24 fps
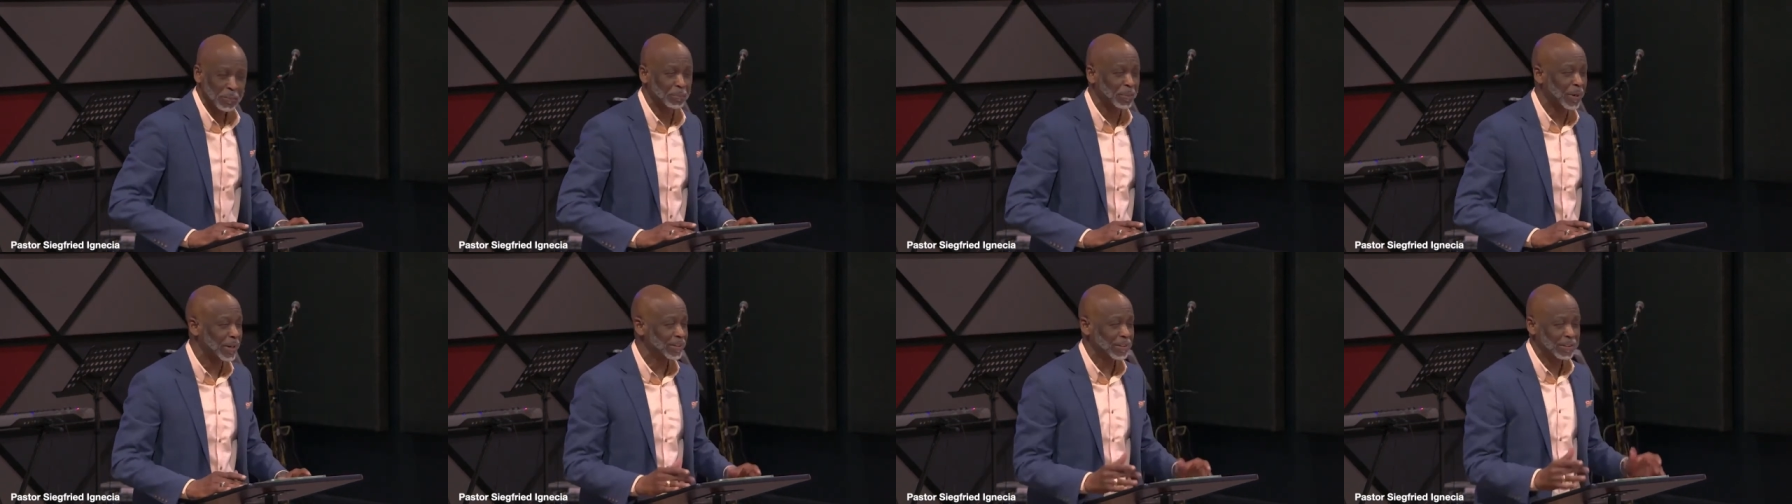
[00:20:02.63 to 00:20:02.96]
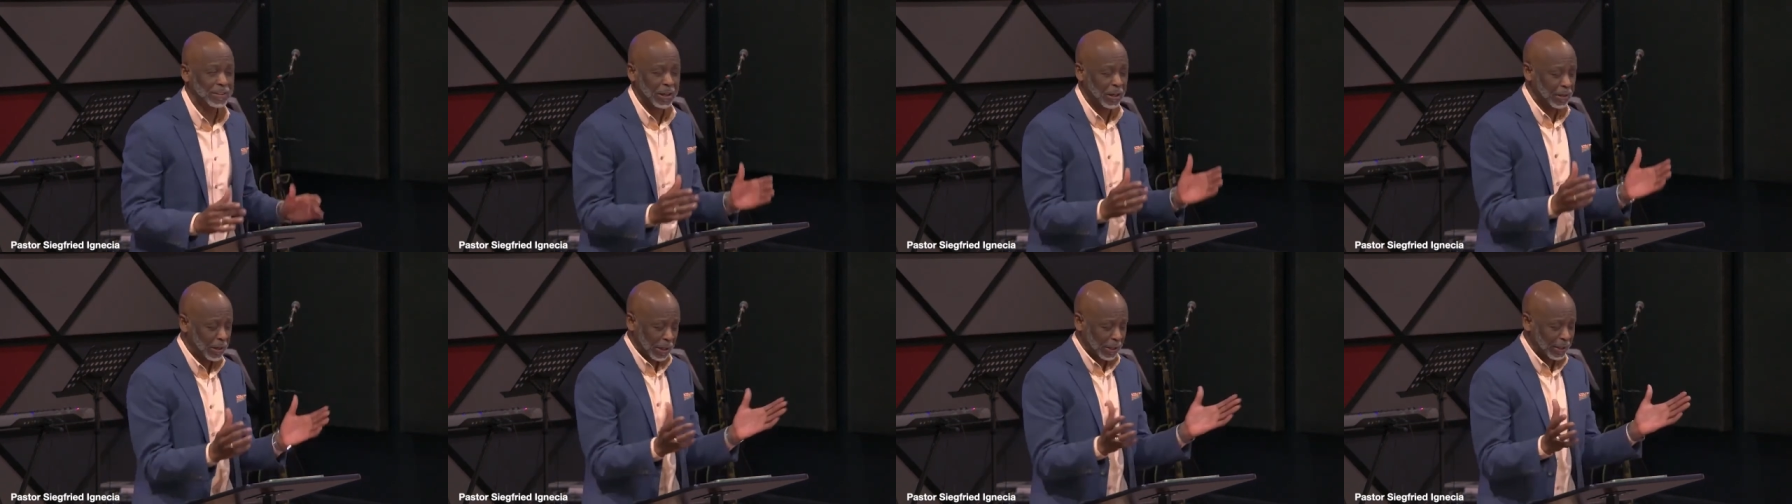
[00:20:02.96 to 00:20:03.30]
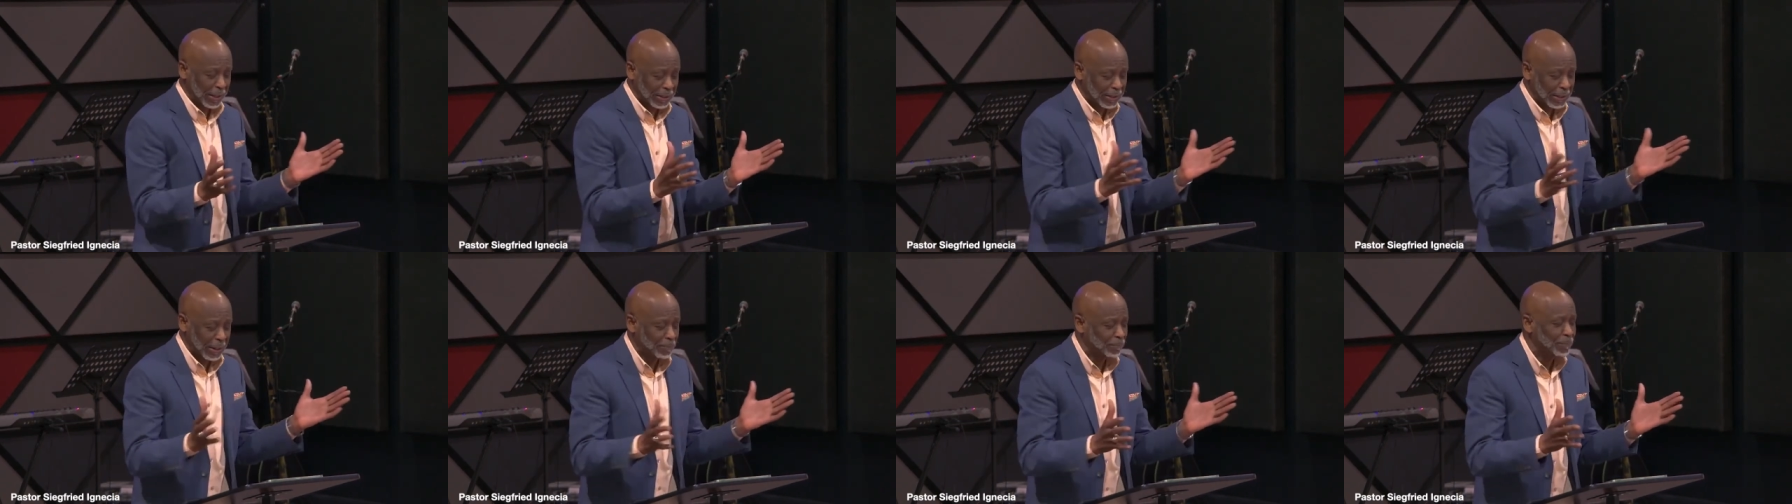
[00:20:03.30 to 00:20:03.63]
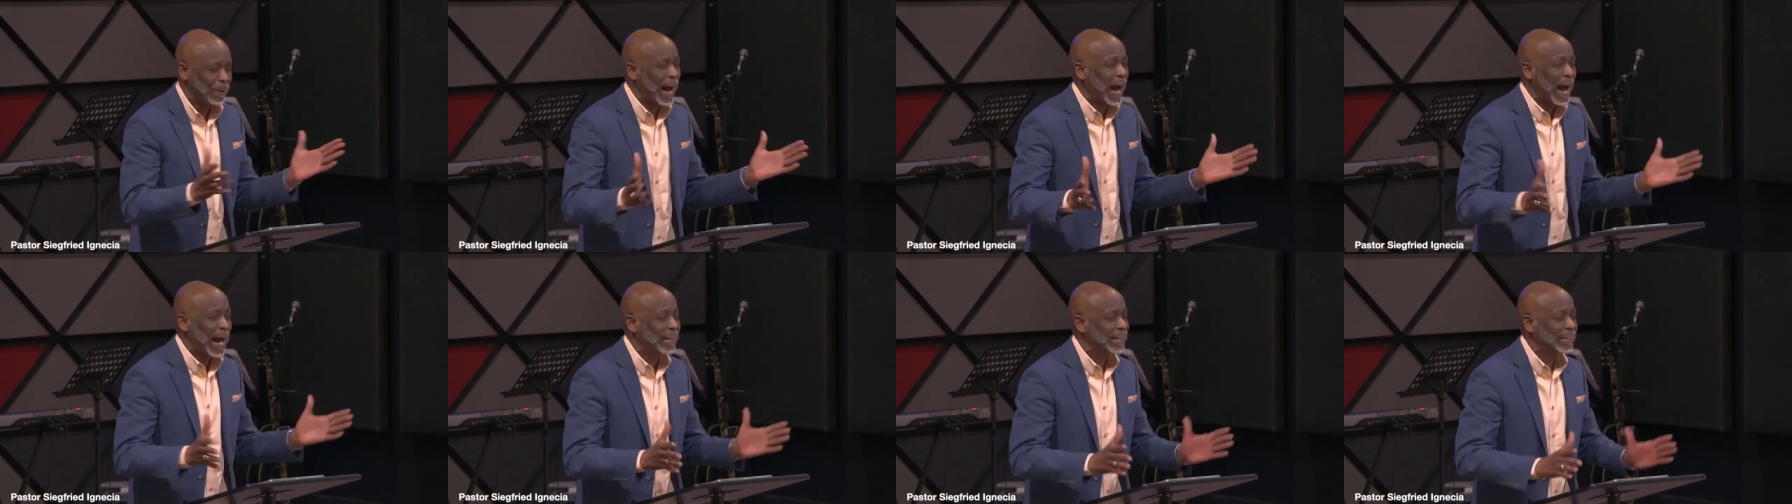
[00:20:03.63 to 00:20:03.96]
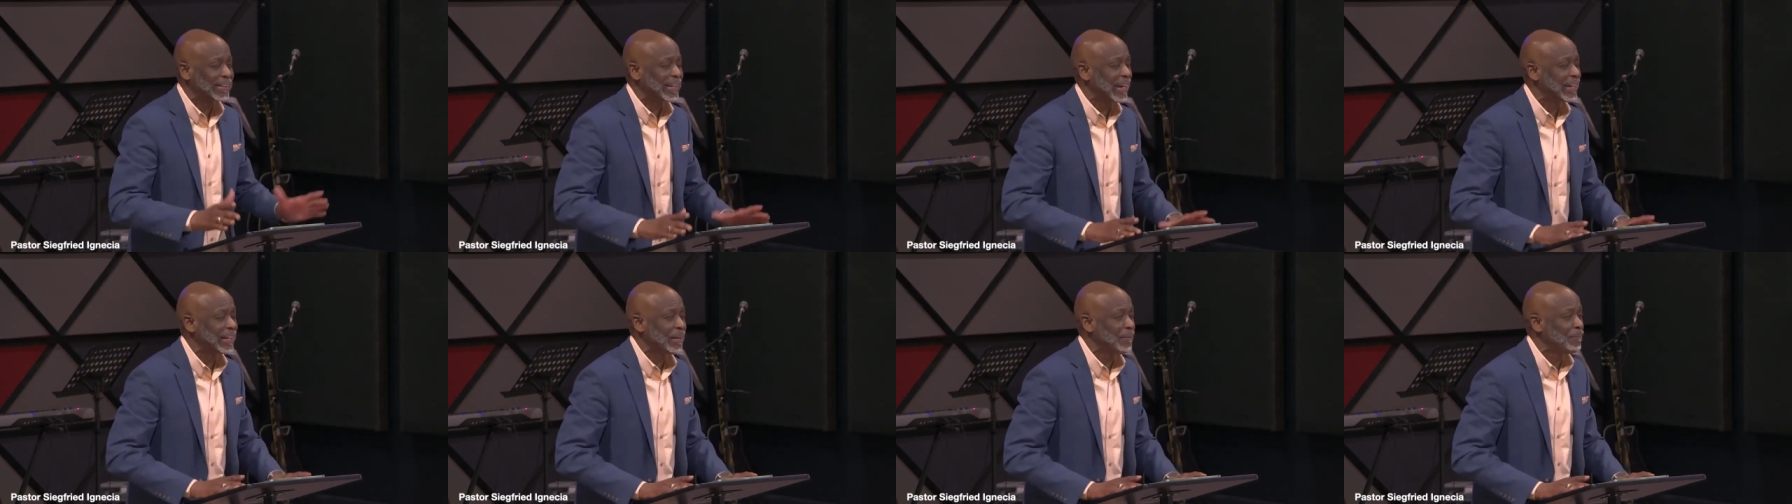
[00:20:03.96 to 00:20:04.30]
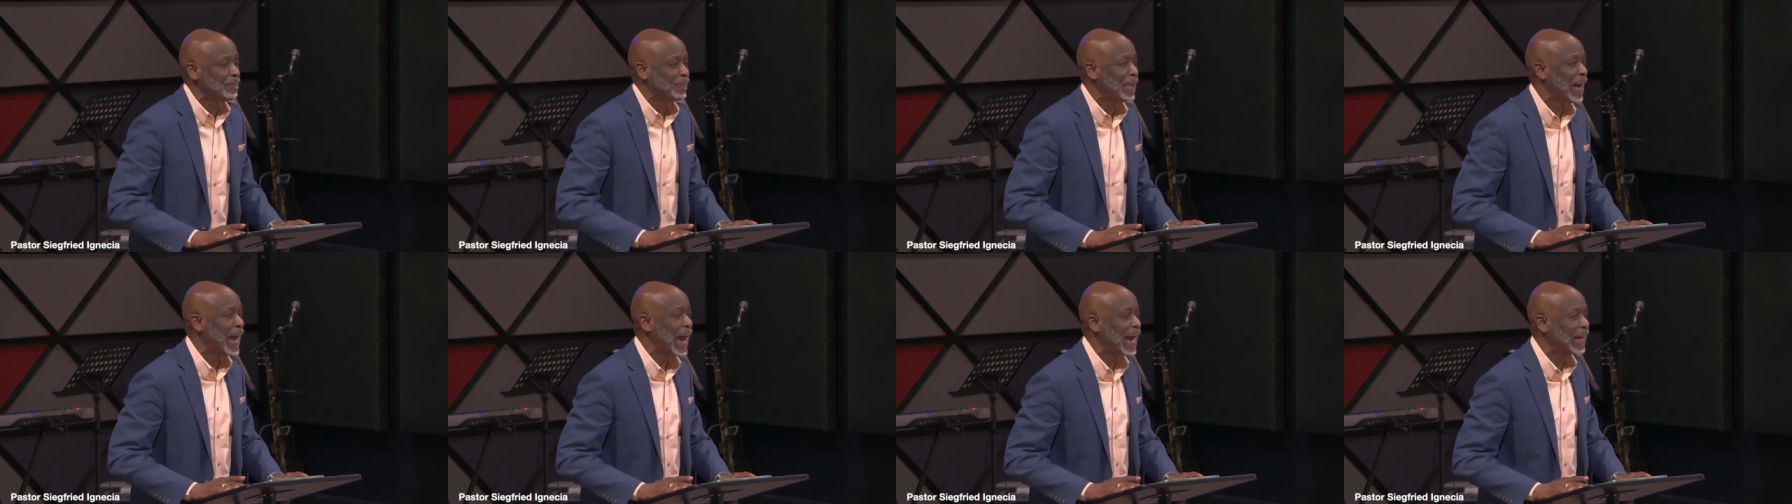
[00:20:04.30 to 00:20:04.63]
but the body
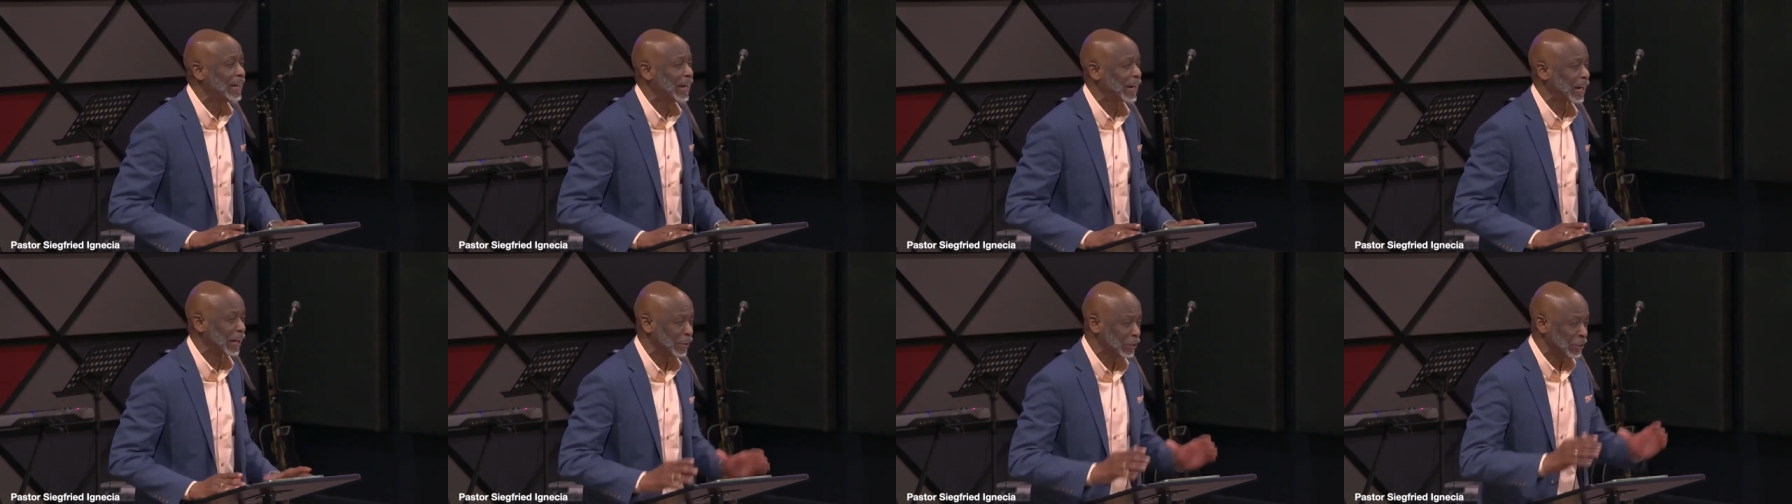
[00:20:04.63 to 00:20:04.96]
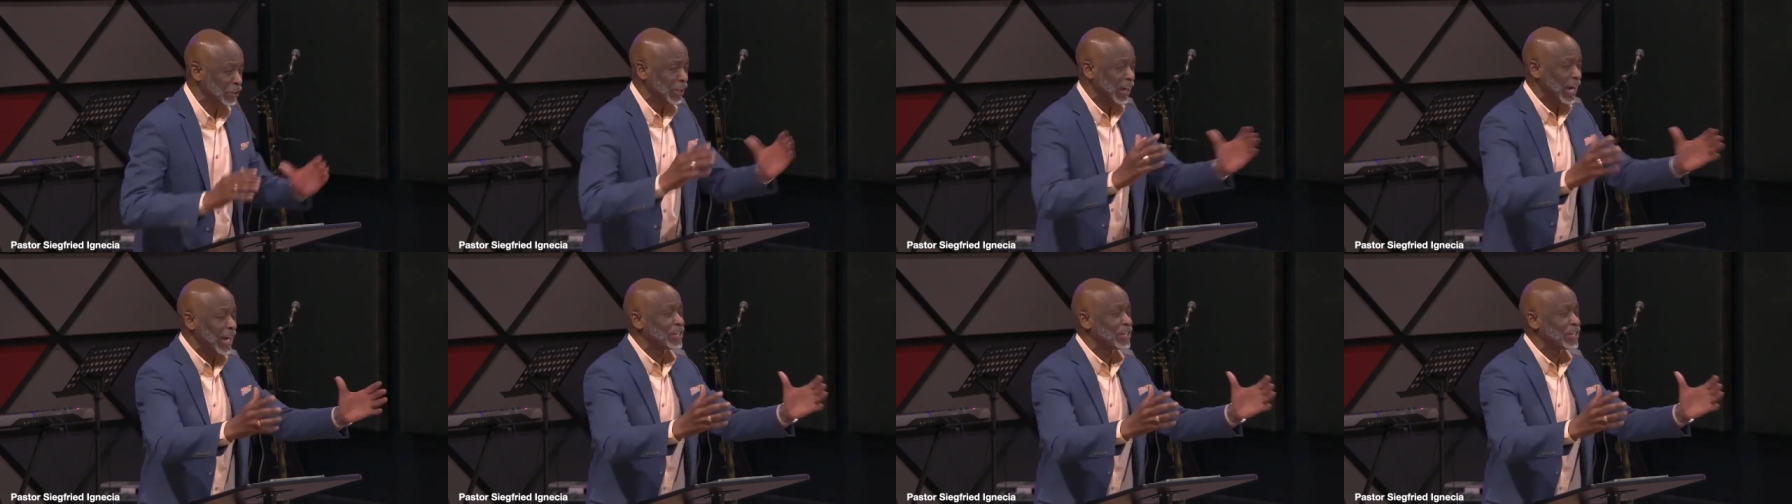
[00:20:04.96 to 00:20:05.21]
didn't matter.